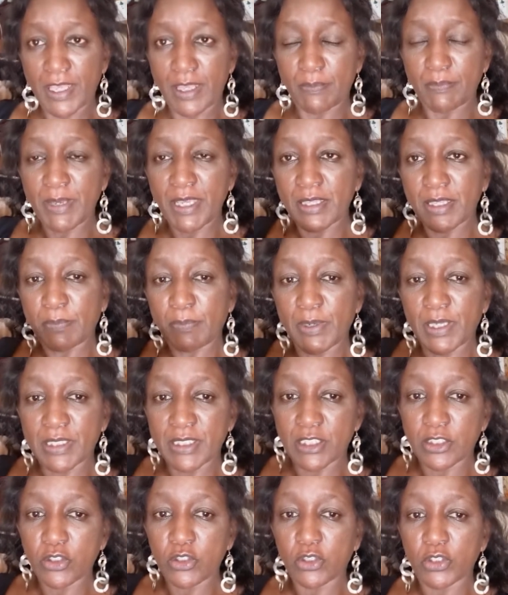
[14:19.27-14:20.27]
Be the
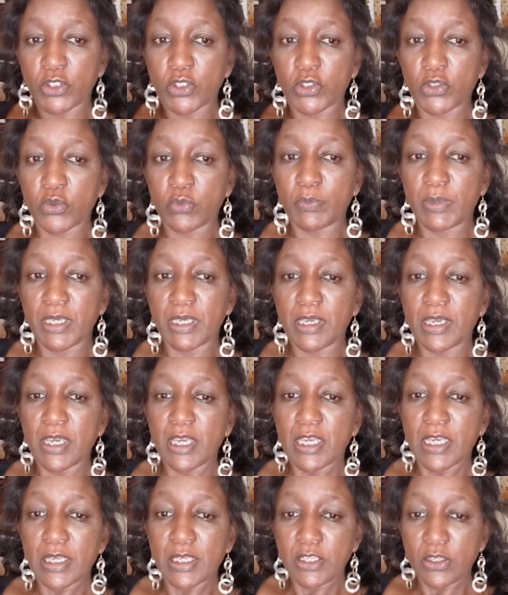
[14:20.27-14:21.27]
person not to be,
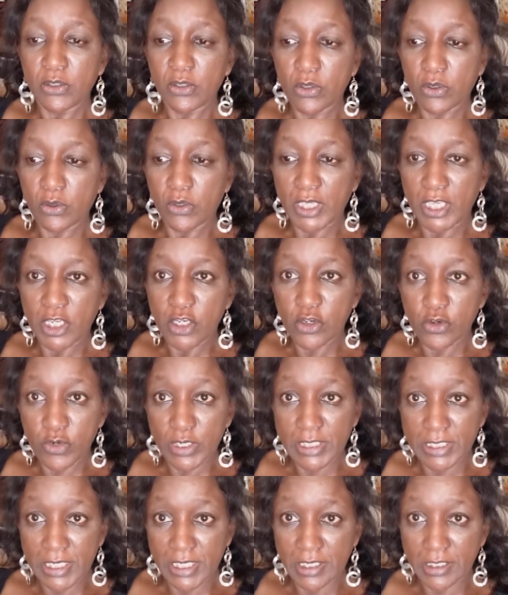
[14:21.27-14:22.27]
you know,
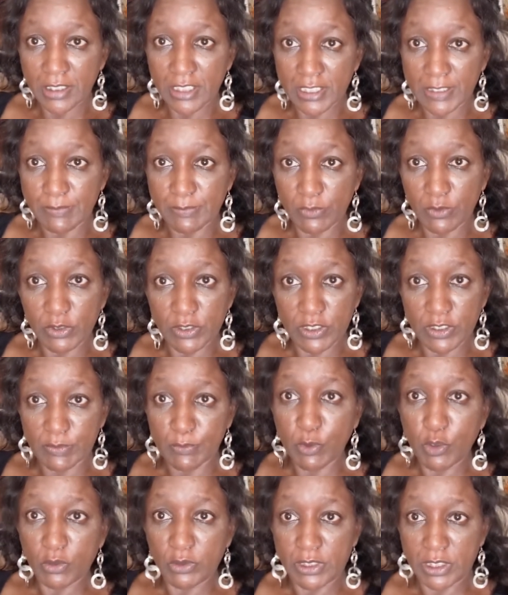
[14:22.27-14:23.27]
increasing the
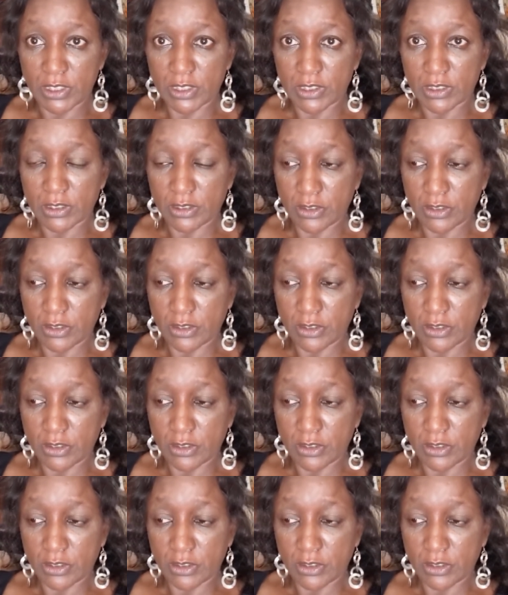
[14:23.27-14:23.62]
smolders,